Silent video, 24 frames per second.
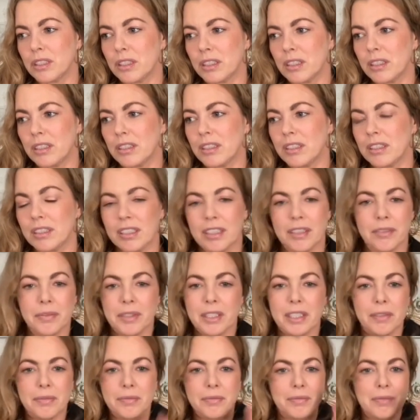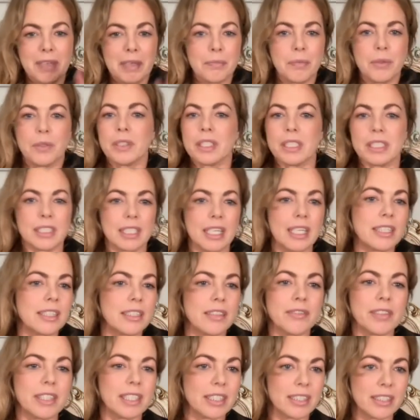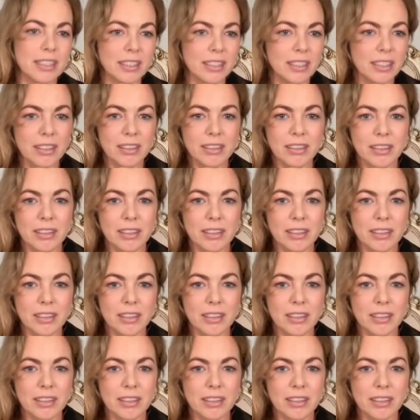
and I mean my body is activated.